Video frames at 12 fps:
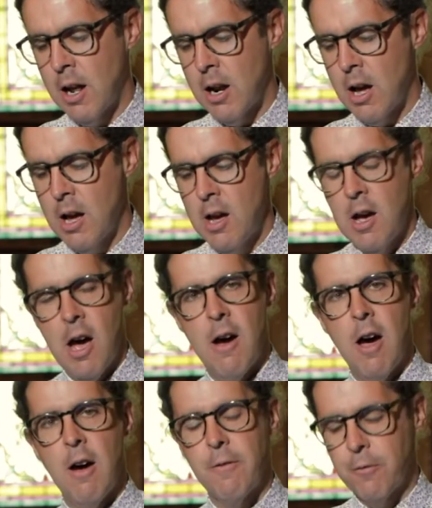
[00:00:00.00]
I had
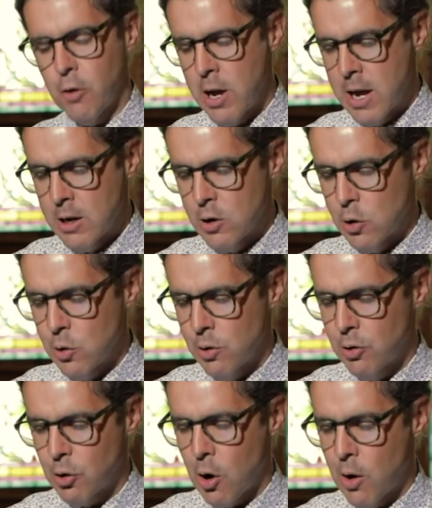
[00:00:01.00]
a
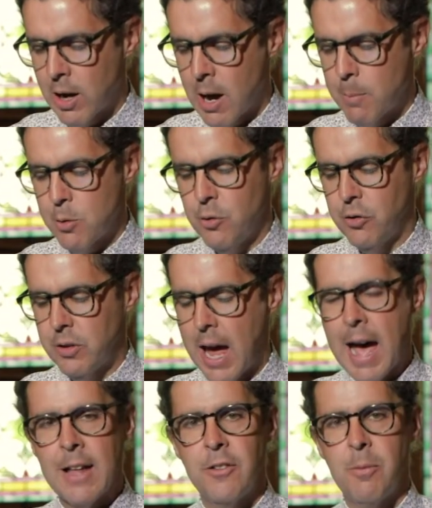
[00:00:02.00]
friend growing up whose
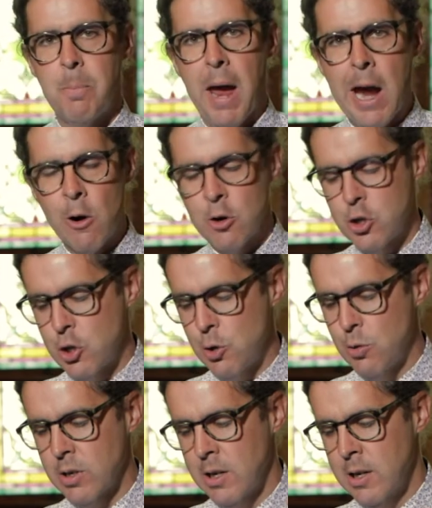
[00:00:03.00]
dad's
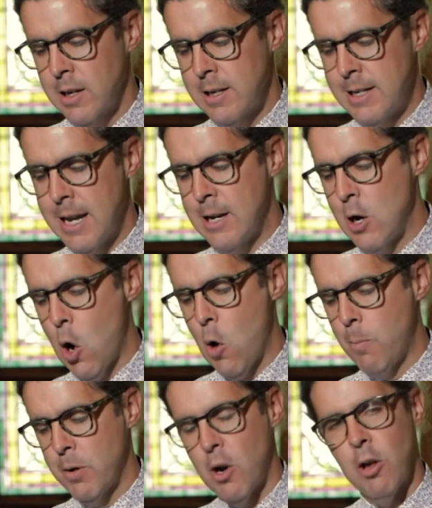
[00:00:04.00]
parachute didn't
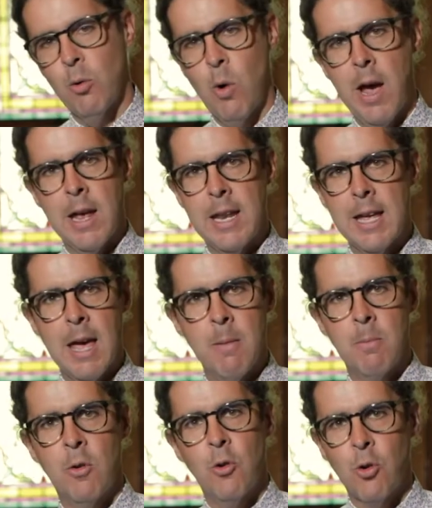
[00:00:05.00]
open all the way, and he
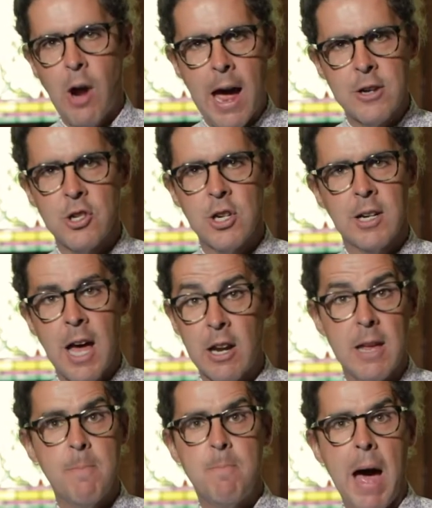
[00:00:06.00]
came crashing down.
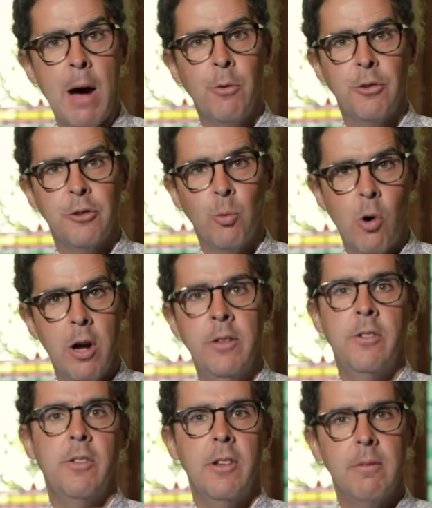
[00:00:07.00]
He bounced
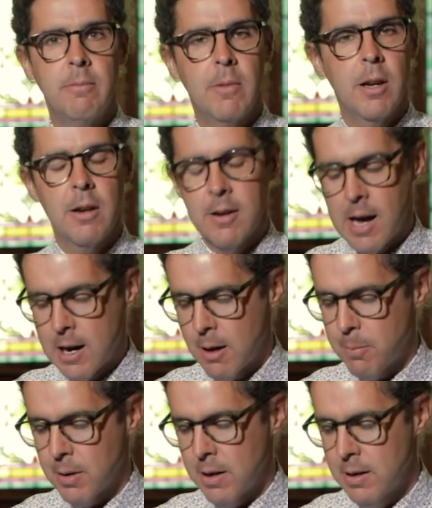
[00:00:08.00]
once and got
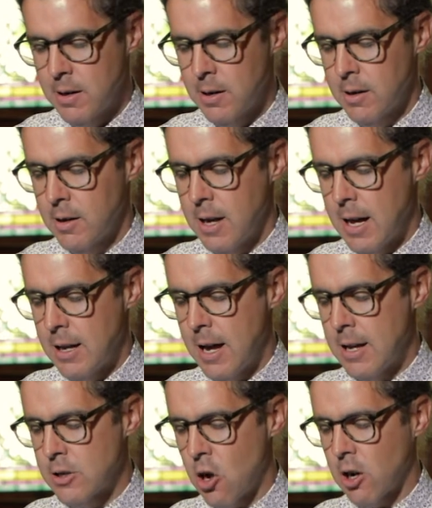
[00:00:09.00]
up
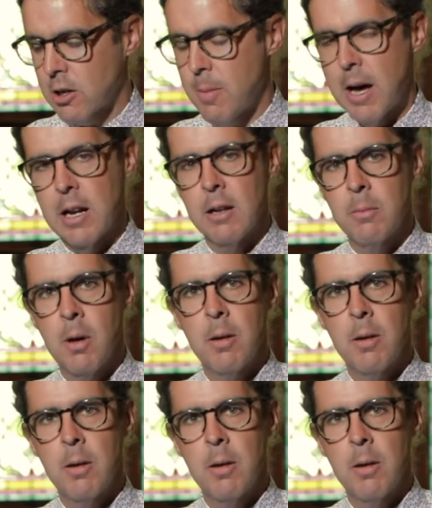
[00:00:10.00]
and talked about it.